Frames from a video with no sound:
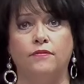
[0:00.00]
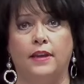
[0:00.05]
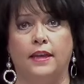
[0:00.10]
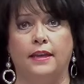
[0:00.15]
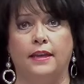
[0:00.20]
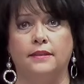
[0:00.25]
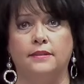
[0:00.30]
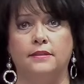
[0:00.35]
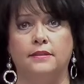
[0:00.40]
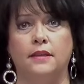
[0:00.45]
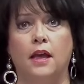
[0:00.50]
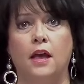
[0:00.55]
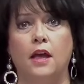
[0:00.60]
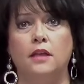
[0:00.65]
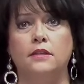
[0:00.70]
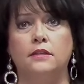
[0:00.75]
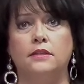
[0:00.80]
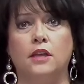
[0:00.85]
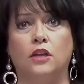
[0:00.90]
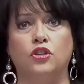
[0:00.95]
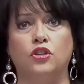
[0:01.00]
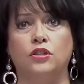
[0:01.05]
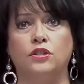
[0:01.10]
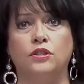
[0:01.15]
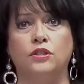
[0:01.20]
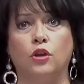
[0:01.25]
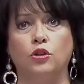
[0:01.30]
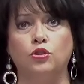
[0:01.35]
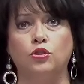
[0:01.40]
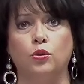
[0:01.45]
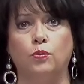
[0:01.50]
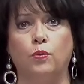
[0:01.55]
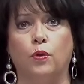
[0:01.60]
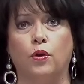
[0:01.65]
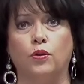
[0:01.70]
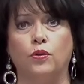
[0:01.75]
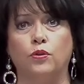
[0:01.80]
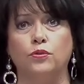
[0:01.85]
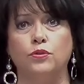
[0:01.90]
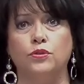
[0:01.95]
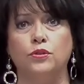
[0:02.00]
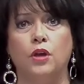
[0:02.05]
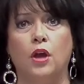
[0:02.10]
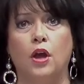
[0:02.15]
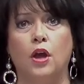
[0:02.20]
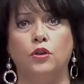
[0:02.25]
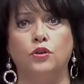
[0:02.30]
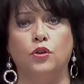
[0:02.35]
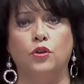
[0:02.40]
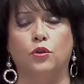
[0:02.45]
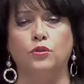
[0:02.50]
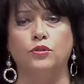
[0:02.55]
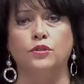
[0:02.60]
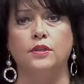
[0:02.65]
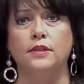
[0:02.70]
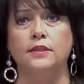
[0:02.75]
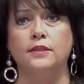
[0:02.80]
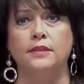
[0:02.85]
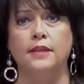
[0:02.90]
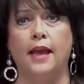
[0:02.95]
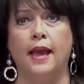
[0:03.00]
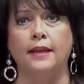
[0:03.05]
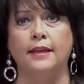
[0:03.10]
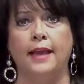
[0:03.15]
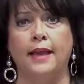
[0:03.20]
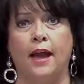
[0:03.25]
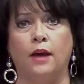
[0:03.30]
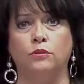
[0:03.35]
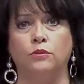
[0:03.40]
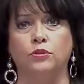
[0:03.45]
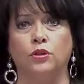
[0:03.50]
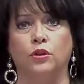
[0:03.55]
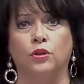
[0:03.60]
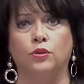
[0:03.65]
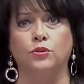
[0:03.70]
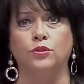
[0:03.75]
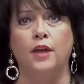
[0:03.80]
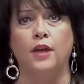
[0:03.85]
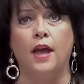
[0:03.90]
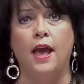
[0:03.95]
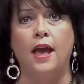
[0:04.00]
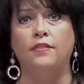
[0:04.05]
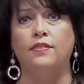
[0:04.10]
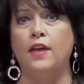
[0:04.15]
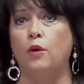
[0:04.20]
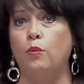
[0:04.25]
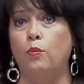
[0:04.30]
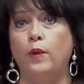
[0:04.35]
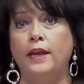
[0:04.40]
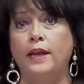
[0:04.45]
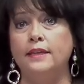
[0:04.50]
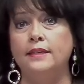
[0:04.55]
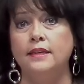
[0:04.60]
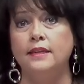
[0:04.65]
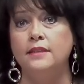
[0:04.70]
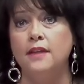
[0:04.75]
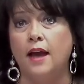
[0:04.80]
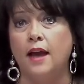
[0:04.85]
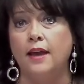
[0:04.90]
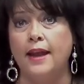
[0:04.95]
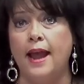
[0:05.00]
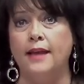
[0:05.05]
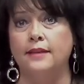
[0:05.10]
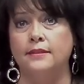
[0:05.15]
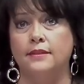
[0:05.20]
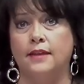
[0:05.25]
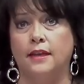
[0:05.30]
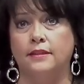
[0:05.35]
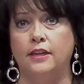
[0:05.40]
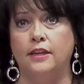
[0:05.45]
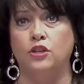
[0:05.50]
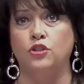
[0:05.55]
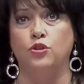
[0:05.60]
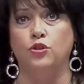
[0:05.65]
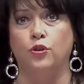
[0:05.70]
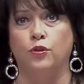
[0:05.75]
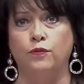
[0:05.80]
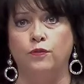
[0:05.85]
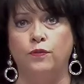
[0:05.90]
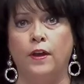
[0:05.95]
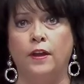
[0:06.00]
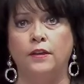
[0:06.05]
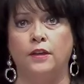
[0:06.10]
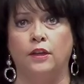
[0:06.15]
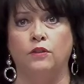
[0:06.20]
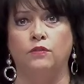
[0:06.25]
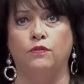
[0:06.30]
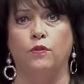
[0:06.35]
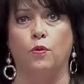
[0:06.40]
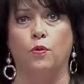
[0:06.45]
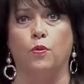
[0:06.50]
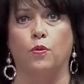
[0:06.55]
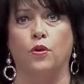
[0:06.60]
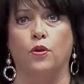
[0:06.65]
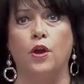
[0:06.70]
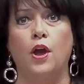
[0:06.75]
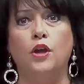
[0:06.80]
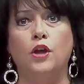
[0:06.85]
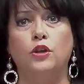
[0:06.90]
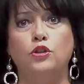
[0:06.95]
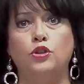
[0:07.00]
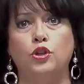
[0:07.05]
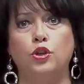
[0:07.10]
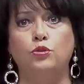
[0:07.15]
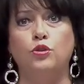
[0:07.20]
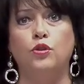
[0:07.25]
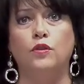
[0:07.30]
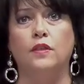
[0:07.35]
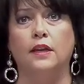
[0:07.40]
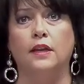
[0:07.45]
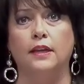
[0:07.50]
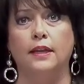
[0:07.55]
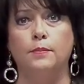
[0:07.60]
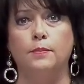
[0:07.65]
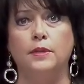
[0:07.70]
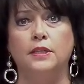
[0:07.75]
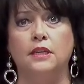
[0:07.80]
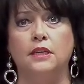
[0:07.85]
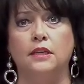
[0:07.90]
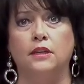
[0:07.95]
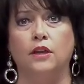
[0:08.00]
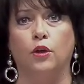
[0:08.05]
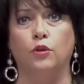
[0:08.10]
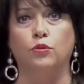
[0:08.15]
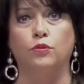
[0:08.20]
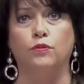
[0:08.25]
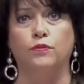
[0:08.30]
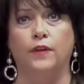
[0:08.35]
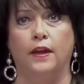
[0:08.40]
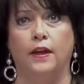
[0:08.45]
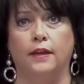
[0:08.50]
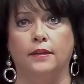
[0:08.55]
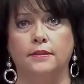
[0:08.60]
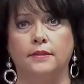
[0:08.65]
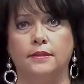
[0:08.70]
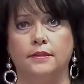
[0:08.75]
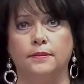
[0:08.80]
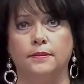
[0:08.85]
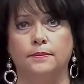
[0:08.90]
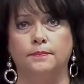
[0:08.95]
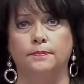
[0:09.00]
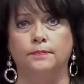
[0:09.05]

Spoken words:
needs, such as social workers, nurses, and counselors that we did not ask additional funding for due to the limited local funds.